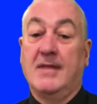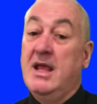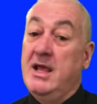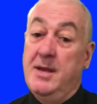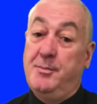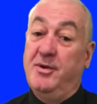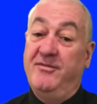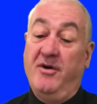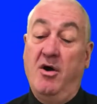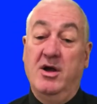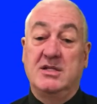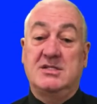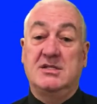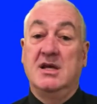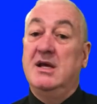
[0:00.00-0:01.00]

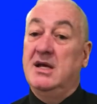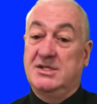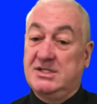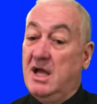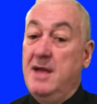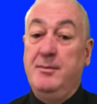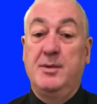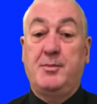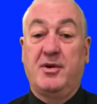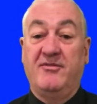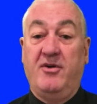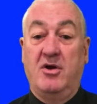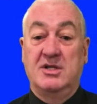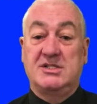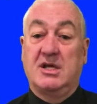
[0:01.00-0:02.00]
A statement
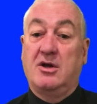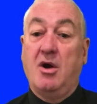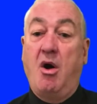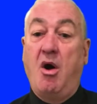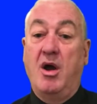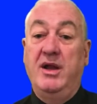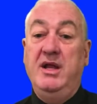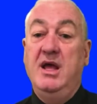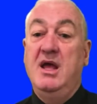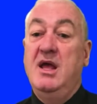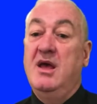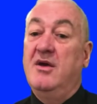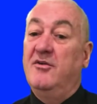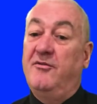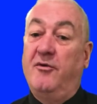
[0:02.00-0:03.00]
provides a guide
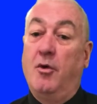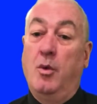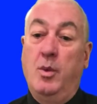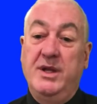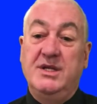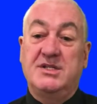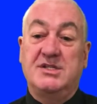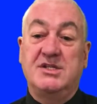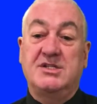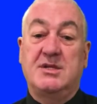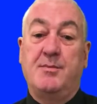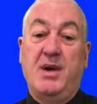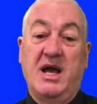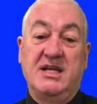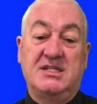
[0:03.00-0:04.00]
for witnesses to
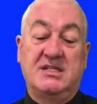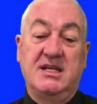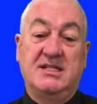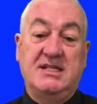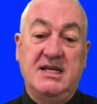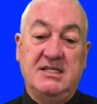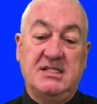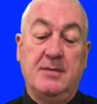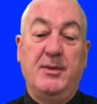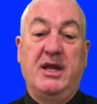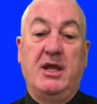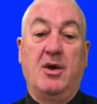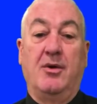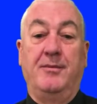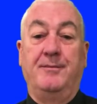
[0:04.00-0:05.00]
base their testimony
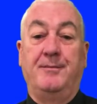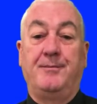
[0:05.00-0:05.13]
on.